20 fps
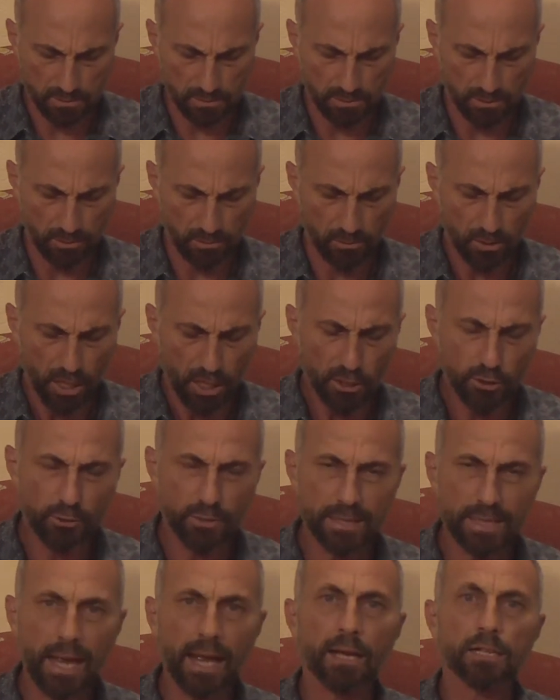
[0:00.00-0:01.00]
You know,
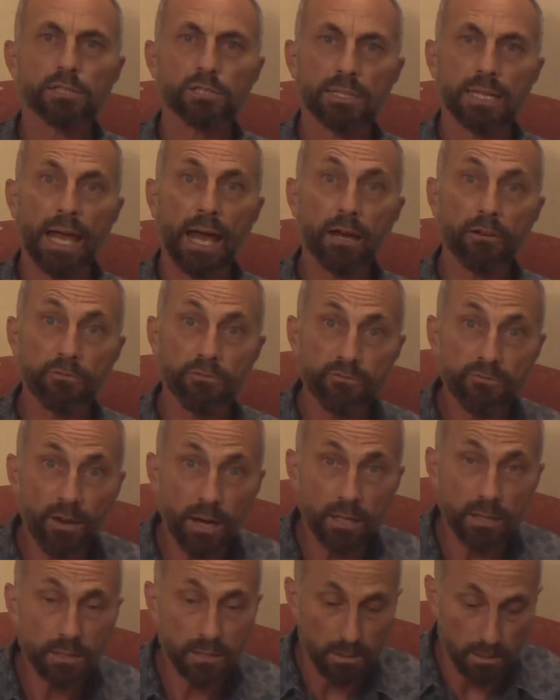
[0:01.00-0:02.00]
you can actually have
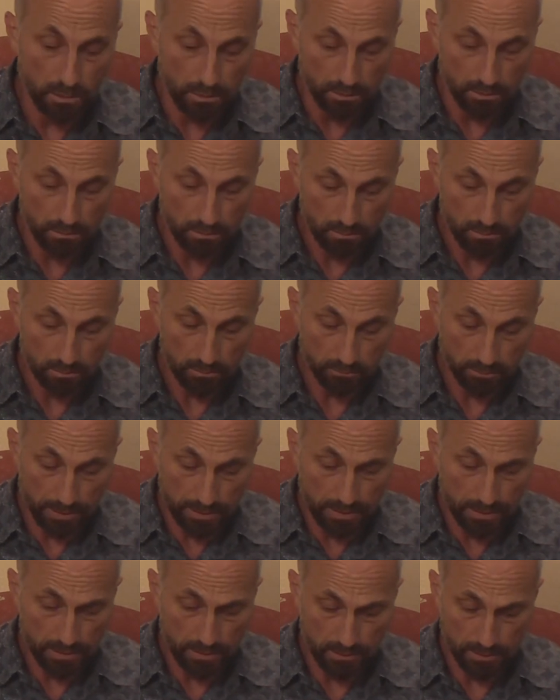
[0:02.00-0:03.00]
fun
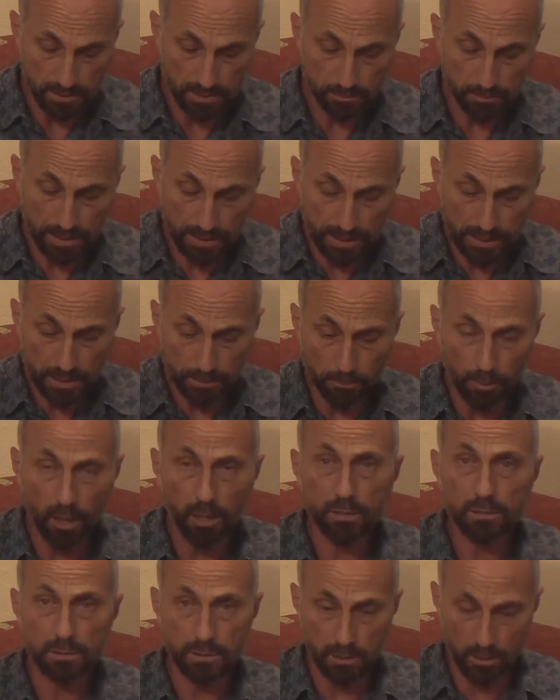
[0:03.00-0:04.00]
reading these, picking
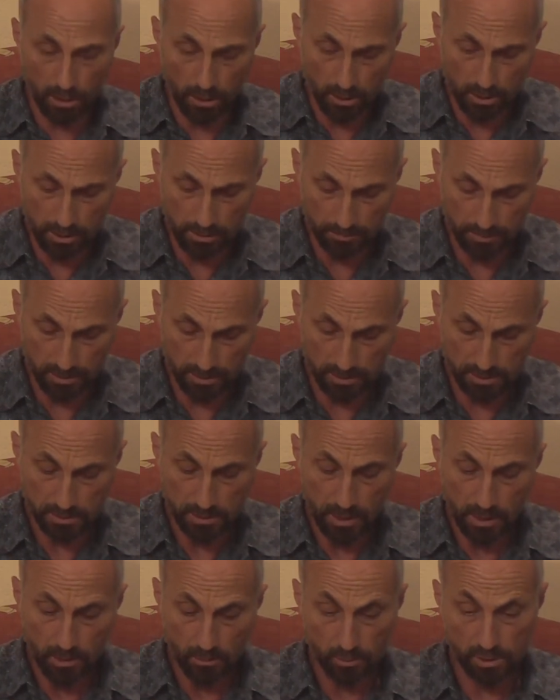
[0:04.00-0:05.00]
apart their arguments,
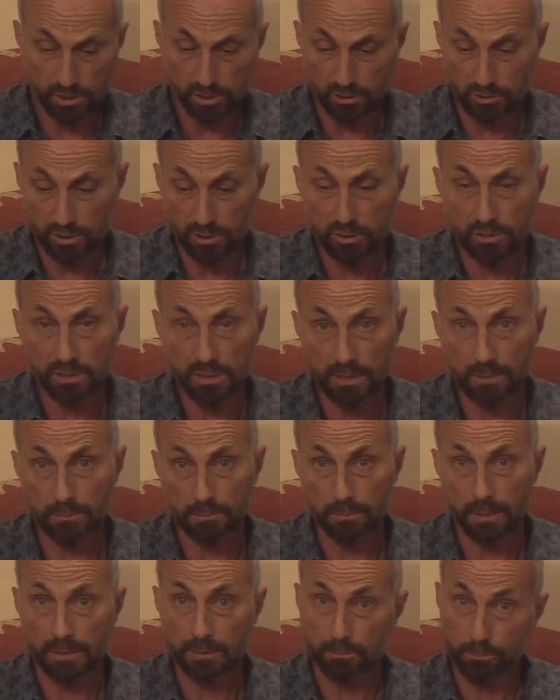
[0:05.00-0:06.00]
which are
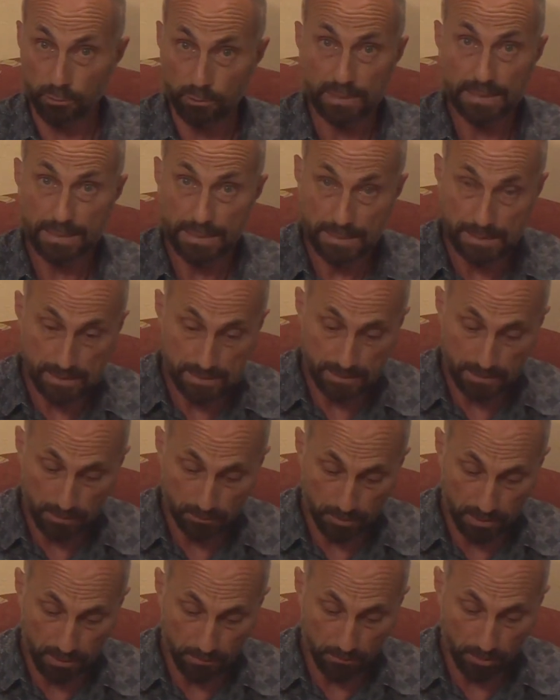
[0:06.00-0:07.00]
usually pretty easy to
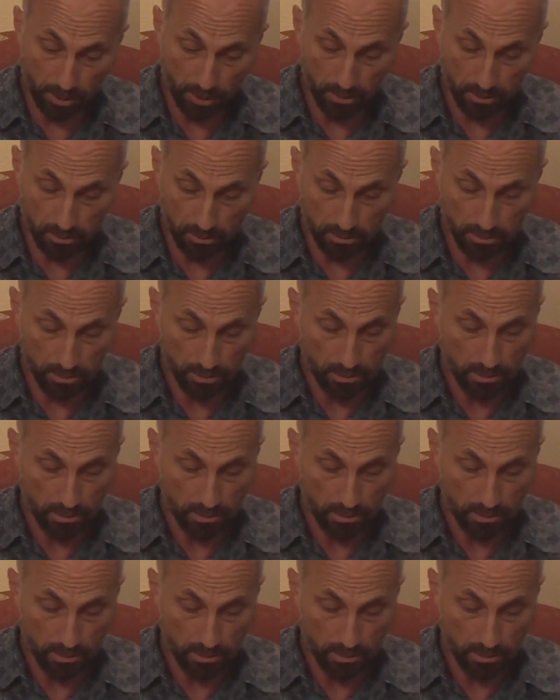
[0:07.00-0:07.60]
pick apart.